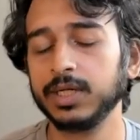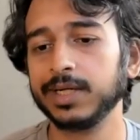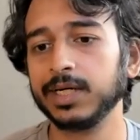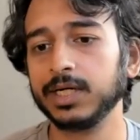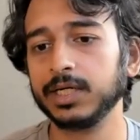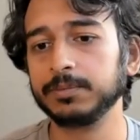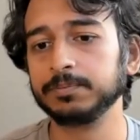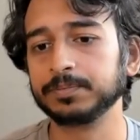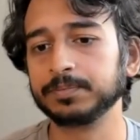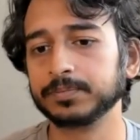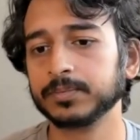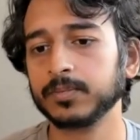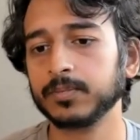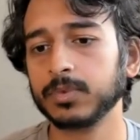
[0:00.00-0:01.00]

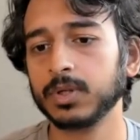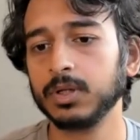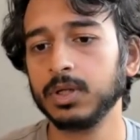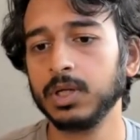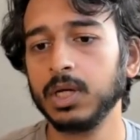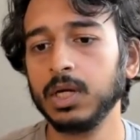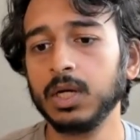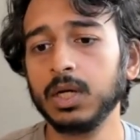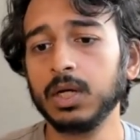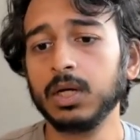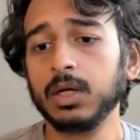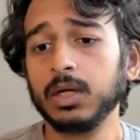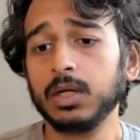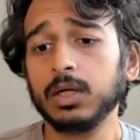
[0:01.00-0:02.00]

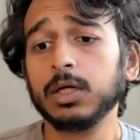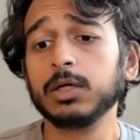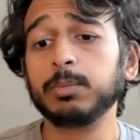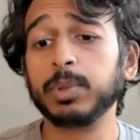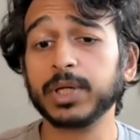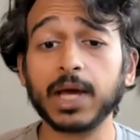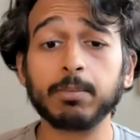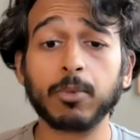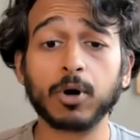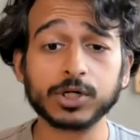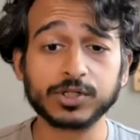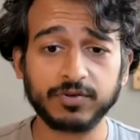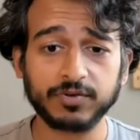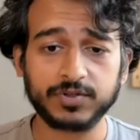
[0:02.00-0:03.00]
But yeah,
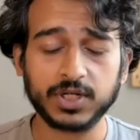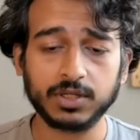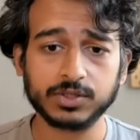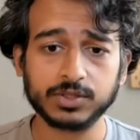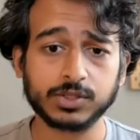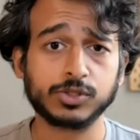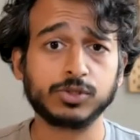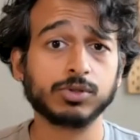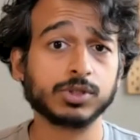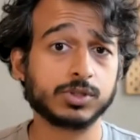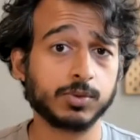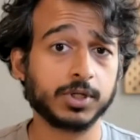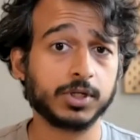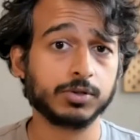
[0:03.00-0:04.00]
March 15th is the
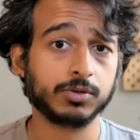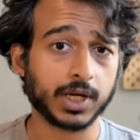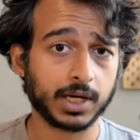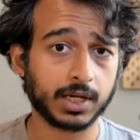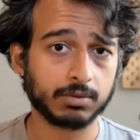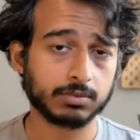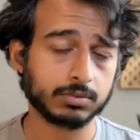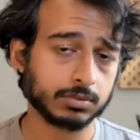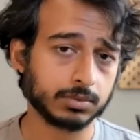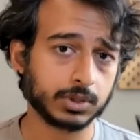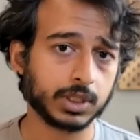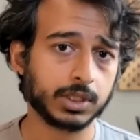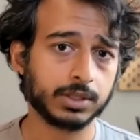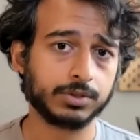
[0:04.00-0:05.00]
soonest we could do that.
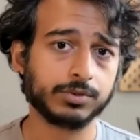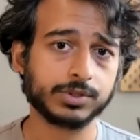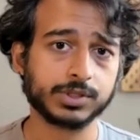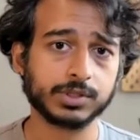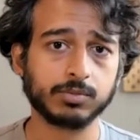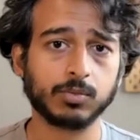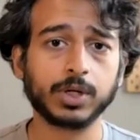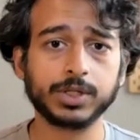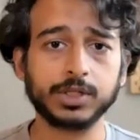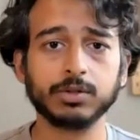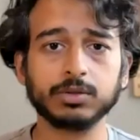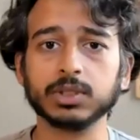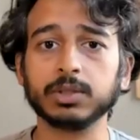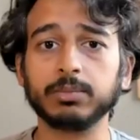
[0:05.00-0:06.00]
There's a
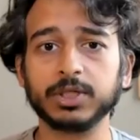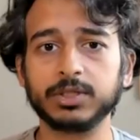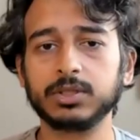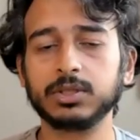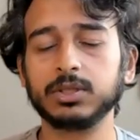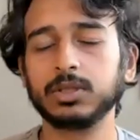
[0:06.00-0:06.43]
1-year limit.